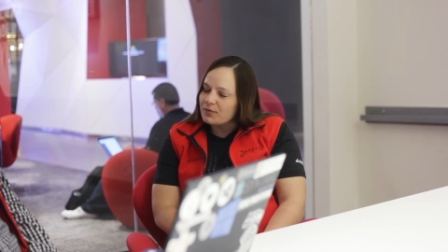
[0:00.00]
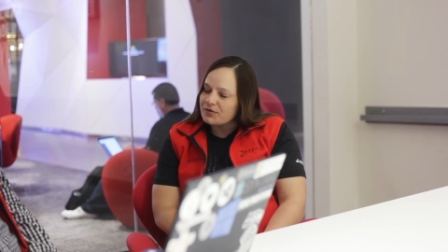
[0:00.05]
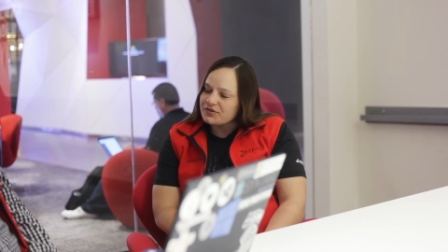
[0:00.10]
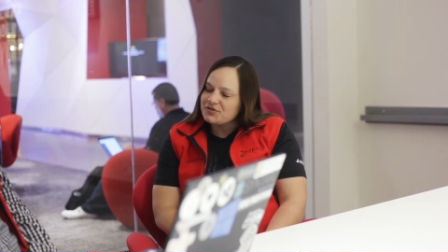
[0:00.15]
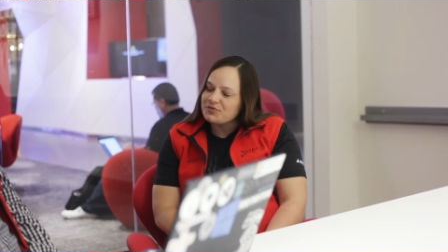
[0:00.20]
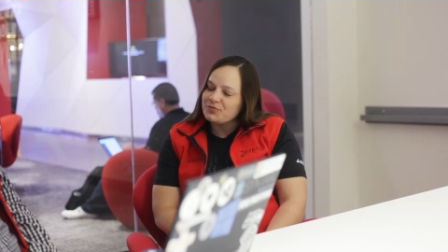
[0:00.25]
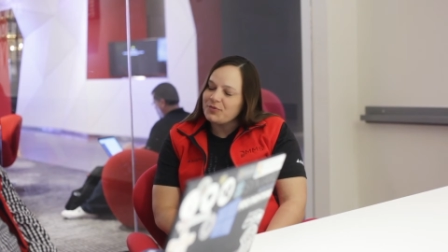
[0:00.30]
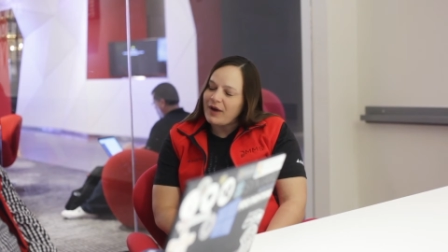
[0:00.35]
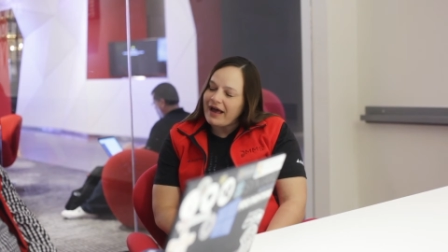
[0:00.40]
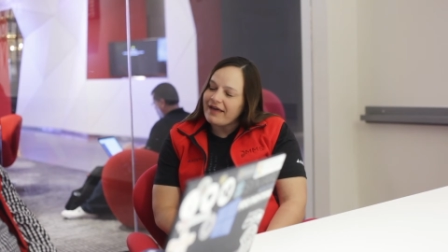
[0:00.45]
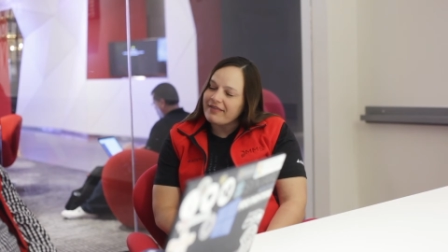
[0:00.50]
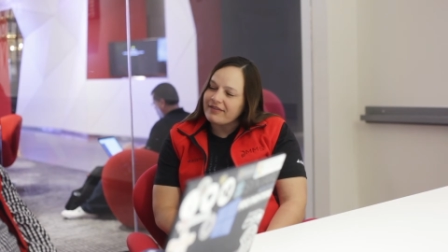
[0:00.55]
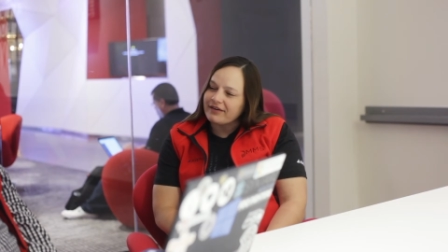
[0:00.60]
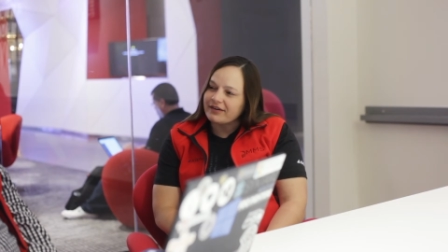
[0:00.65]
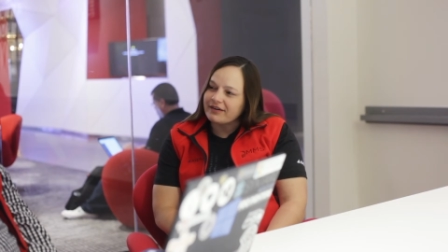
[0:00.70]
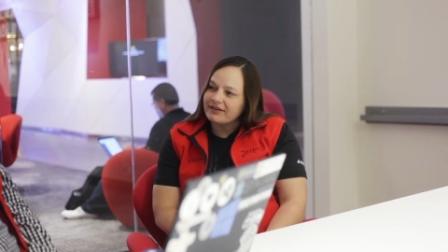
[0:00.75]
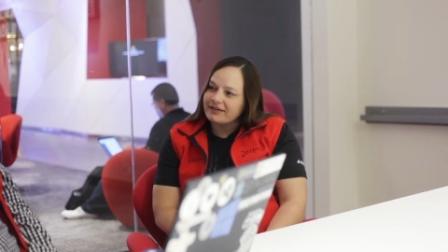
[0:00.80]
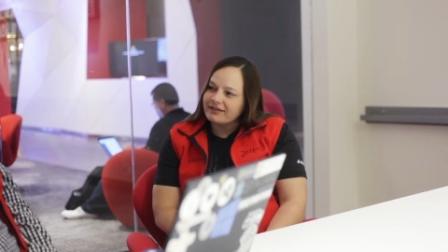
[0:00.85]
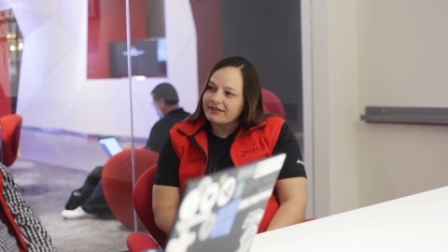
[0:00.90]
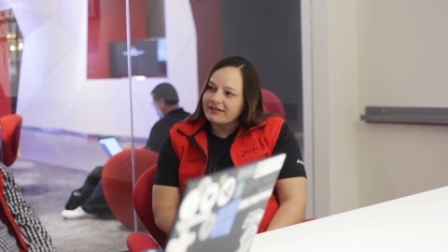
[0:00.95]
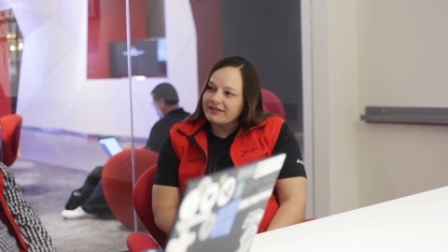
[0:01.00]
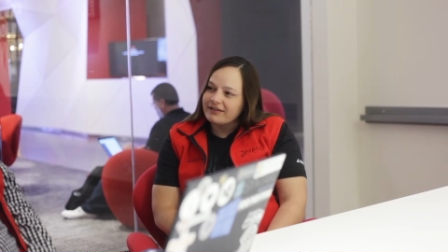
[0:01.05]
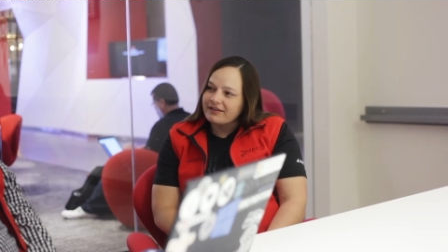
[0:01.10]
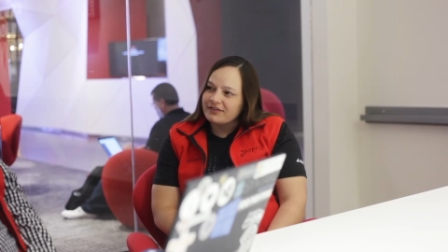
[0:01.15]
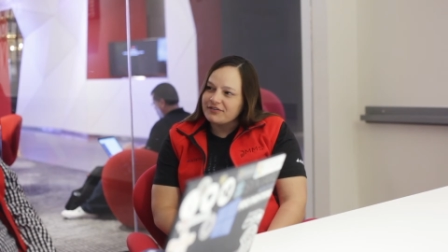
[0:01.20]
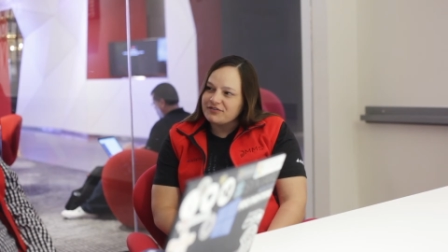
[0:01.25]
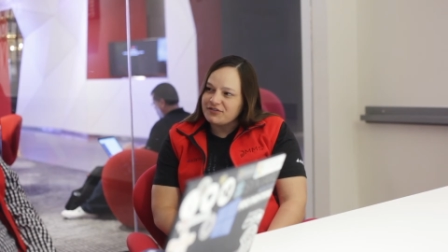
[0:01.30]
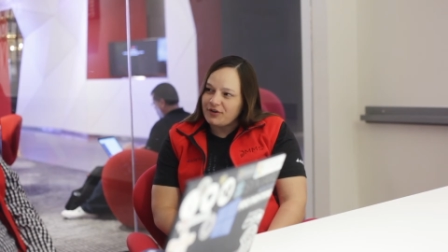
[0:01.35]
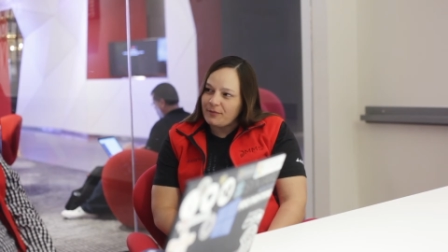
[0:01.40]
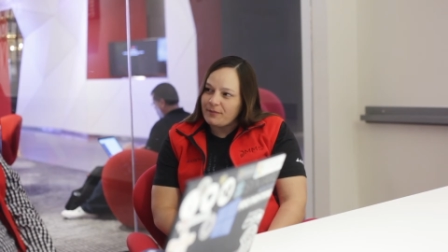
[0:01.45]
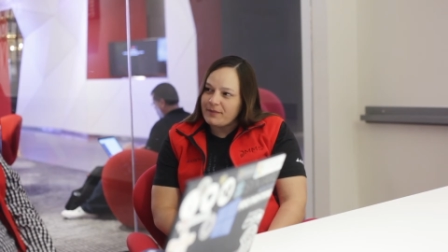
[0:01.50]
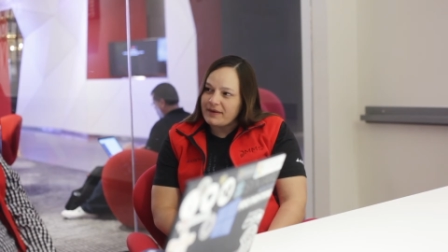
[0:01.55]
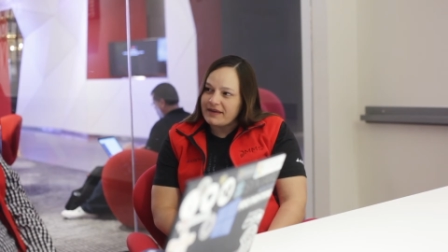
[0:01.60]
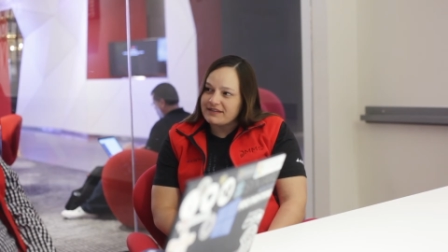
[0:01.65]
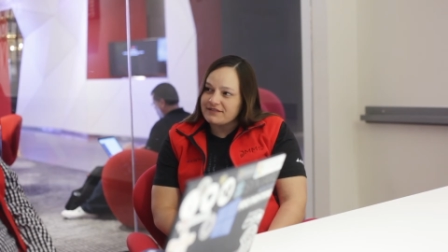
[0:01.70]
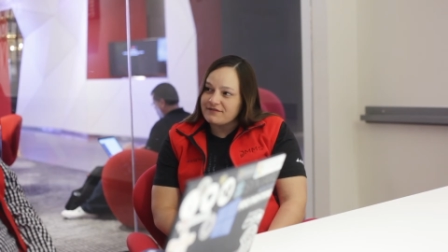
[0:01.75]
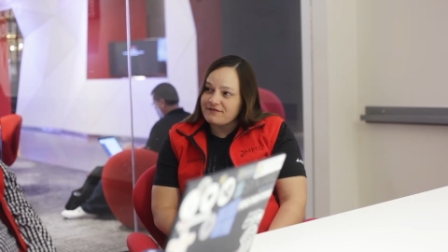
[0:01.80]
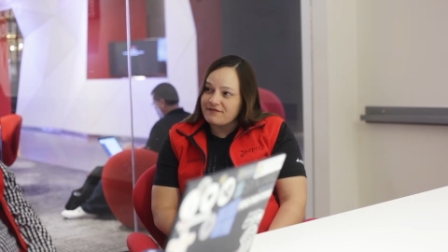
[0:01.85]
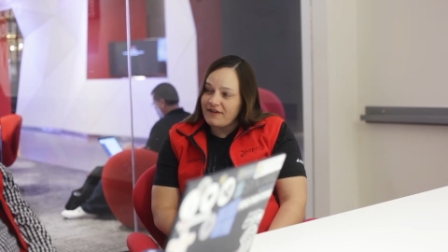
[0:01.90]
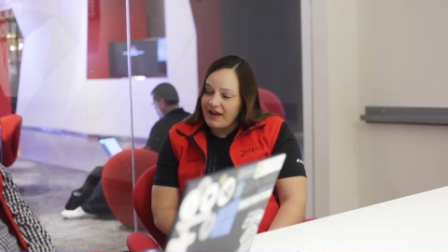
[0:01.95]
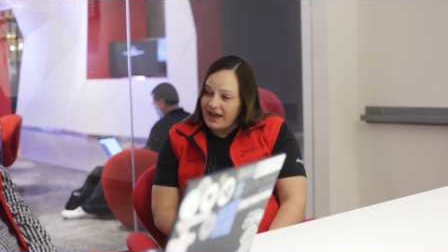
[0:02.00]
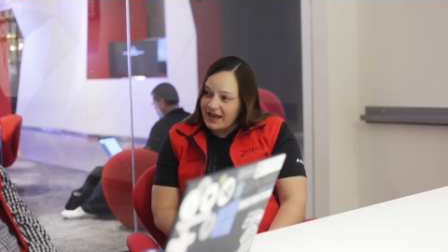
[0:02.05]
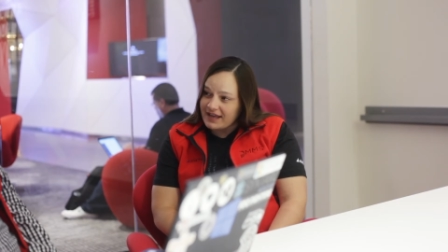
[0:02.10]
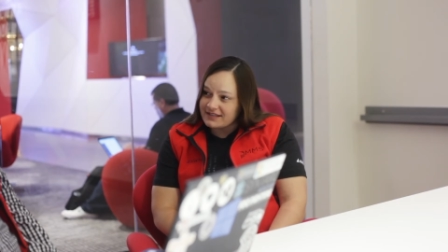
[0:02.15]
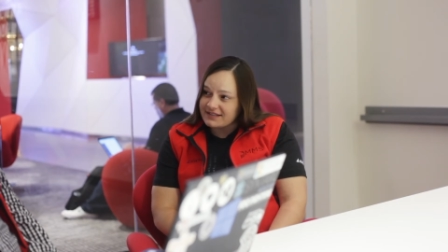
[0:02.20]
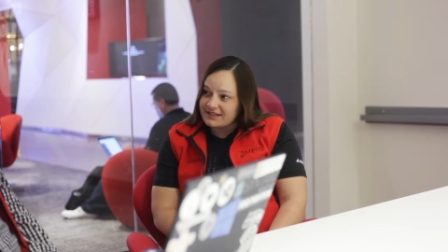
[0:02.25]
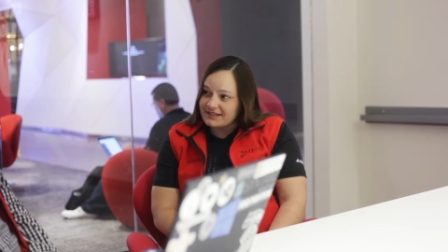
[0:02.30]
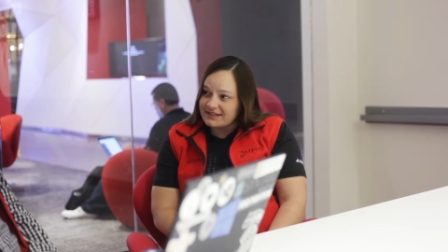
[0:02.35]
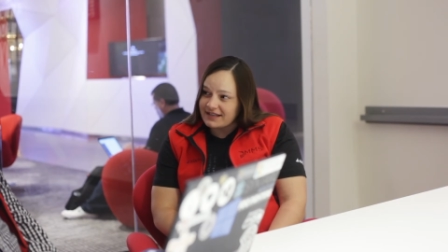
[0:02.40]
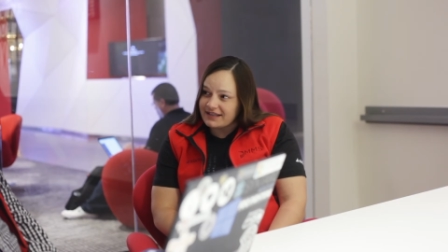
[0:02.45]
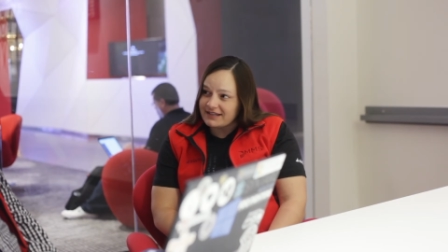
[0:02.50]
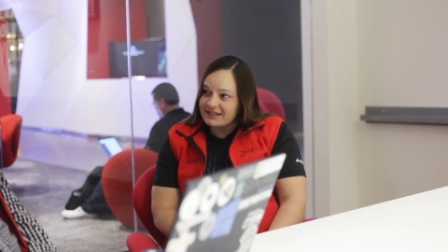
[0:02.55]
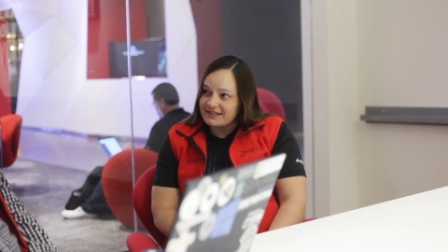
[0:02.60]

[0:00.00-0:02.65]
would you rather jump as fast